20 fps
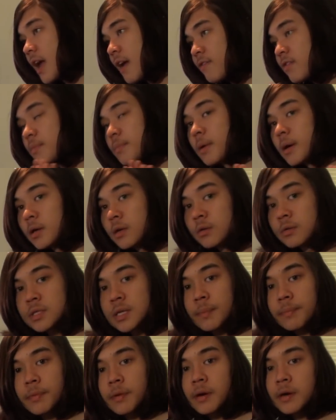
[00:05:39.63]
Everybody who's
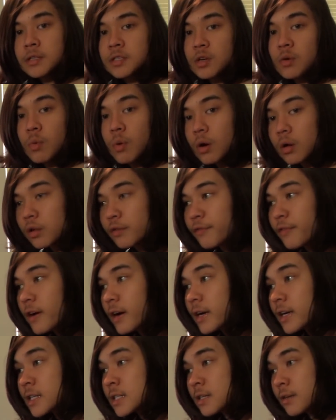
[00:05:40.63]
up there has to
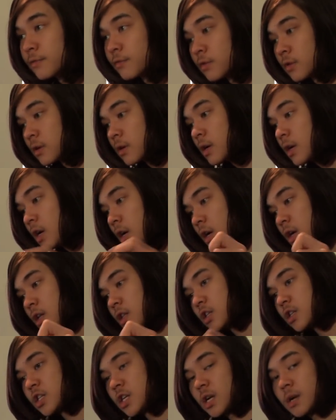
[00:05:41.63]
qualify except for
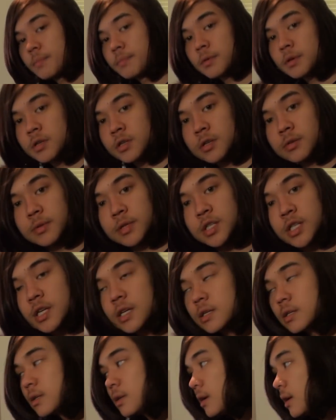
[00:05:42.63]
the champion, Joey
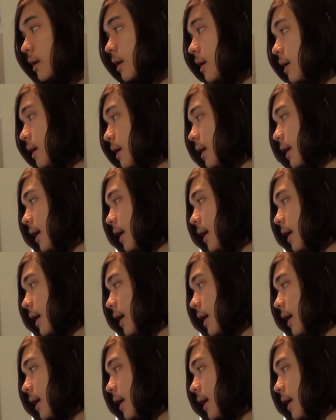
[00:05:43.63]
Chestnut.